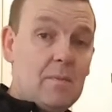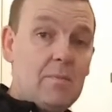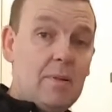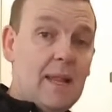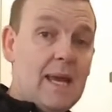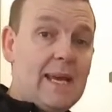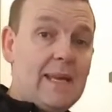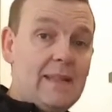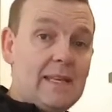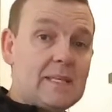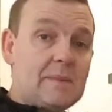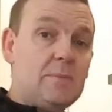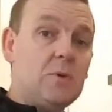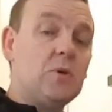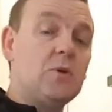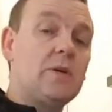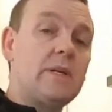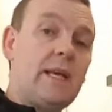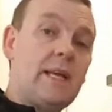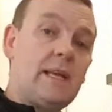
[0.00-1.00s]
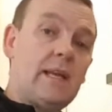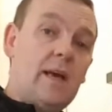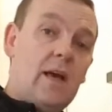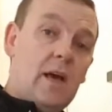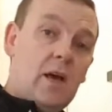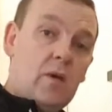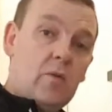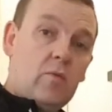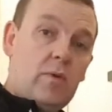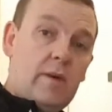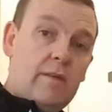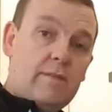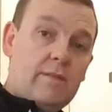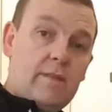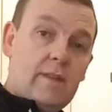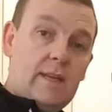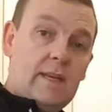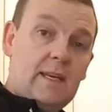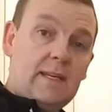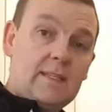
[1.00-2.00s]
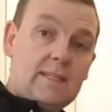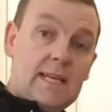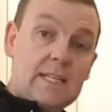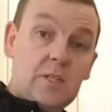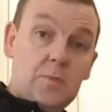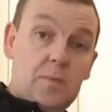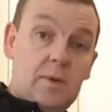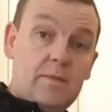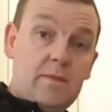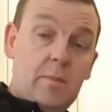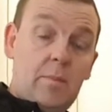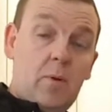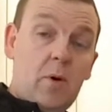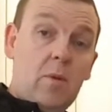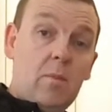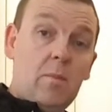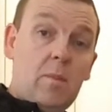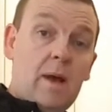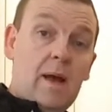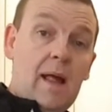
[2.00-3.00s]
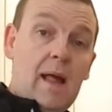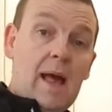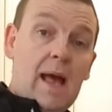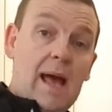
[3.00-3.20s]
play this morning with the setup of the pump,